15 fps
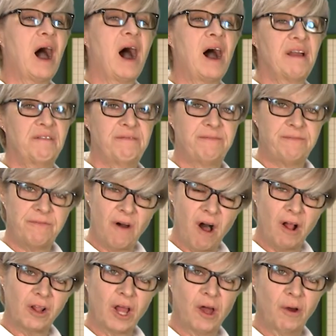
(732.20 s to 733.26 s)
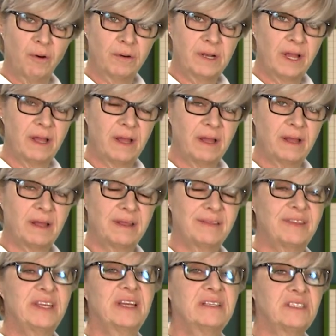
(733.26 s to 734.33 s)
I followed
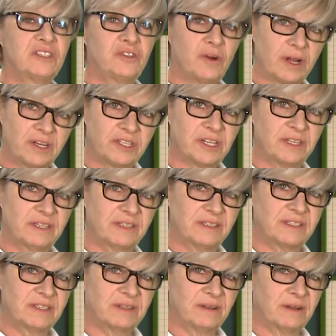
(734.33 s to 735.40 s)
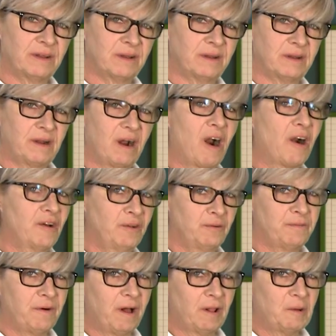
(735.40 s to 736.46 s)
the instructions. Are you
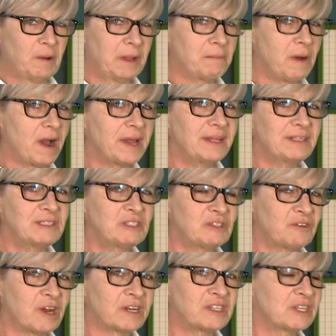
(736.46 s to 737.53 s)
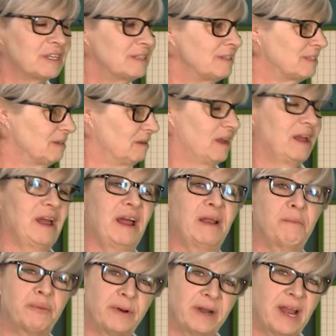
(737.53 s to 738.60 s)
following my instructions?
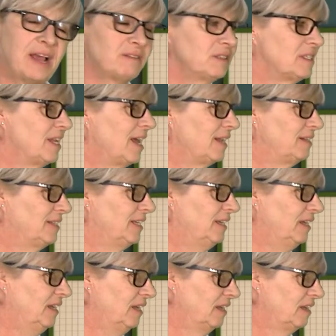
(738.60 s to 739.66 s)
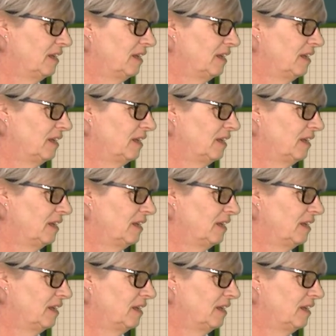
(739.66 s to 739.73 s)
And pronounce that D.